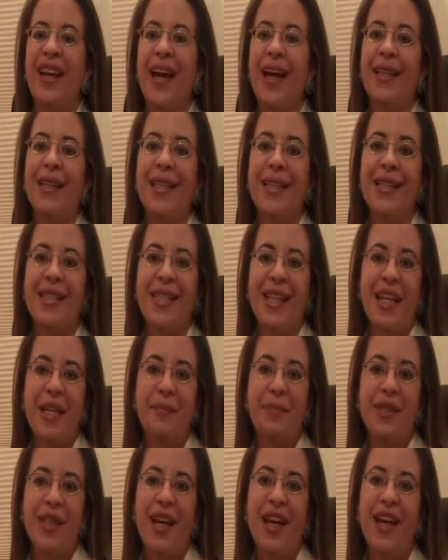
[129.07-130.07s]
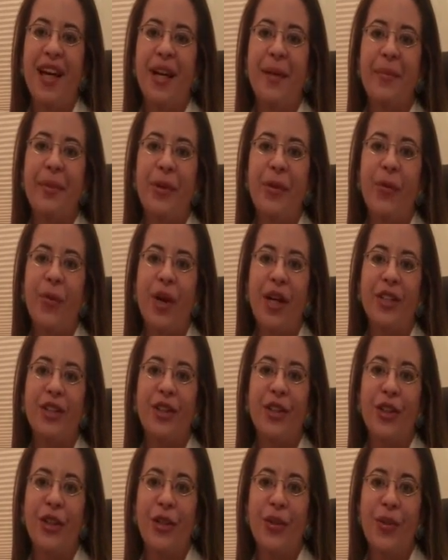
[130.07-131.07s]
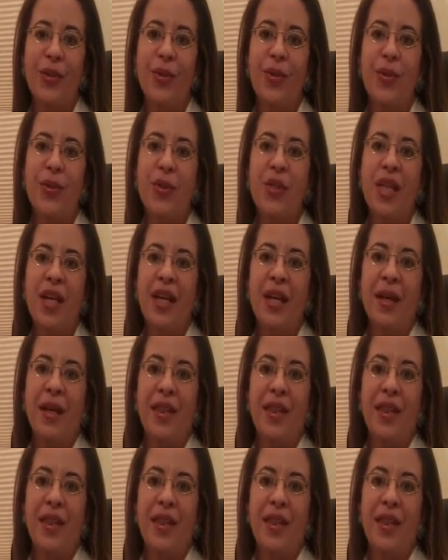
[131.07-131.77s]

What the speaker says: At the same time, you want to use